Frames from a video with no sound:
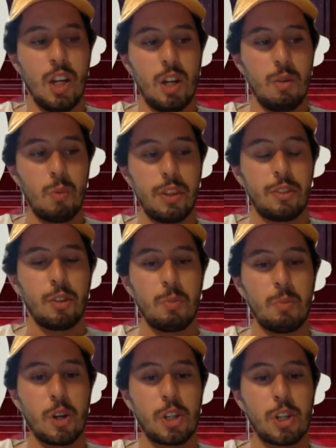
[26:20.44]
went through the
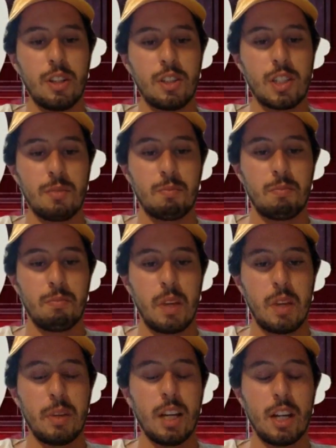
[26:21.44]
motions and
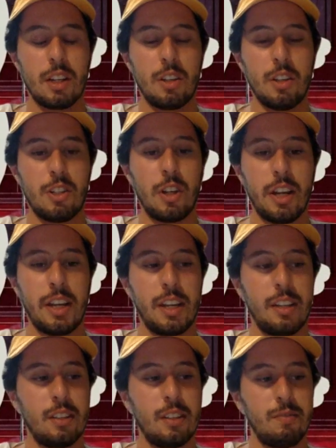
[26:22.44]
maybe got a good
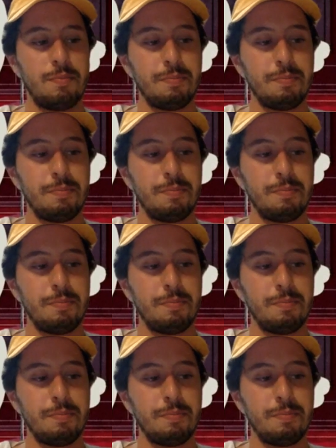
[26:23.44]
grade, and